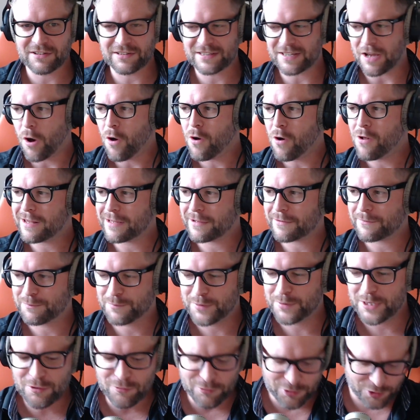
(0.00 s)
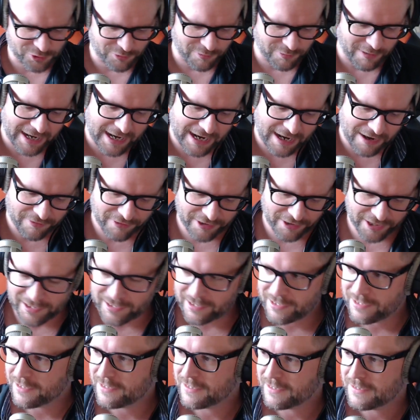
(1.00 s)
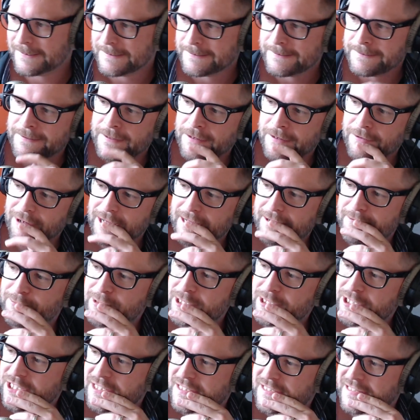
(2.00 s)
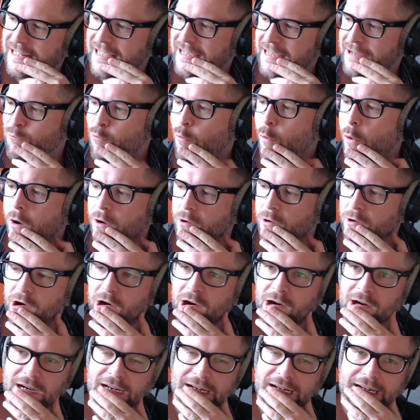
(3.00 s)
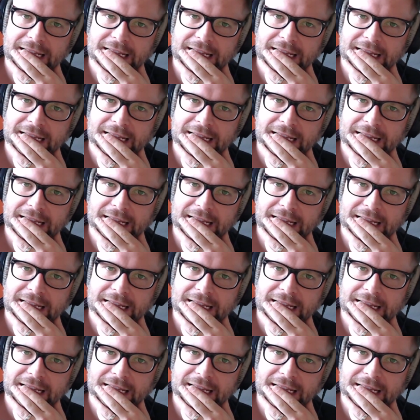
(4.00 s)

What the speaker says: all a huge gray area, right? Which is like war